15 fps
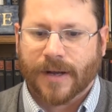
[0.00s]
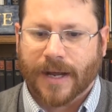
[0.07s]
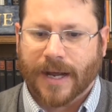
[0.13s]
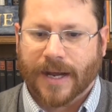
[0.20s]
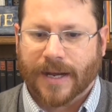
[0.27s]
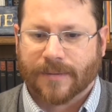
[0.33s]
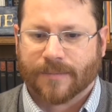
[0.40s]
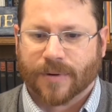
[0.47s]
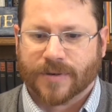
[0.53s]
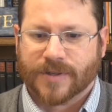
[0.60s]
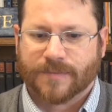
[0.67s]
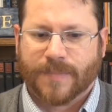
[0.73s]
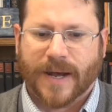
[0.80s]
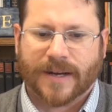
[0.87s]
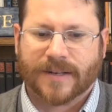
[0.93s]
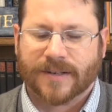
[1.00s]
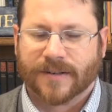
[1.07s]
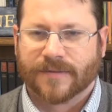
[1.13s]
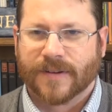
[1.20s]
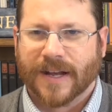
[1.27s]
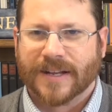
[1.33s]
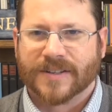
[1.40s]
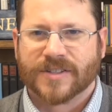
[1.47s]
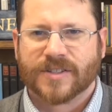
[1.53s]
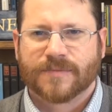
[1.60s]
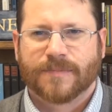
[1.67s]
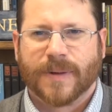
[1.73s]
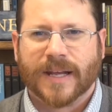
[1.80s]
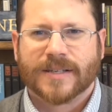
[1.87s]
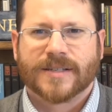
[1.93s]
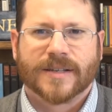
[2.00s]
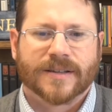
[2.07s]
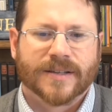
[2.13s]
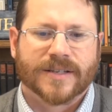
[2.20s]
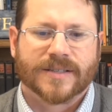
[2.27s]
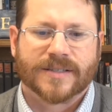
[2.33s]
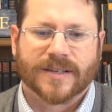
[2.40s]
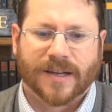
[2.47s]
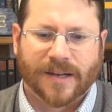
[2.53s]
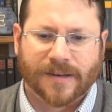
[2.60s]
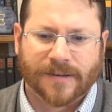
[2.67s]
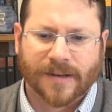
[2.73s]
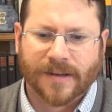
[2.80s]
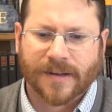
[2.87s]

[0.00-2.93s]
and perspective and space in this scene.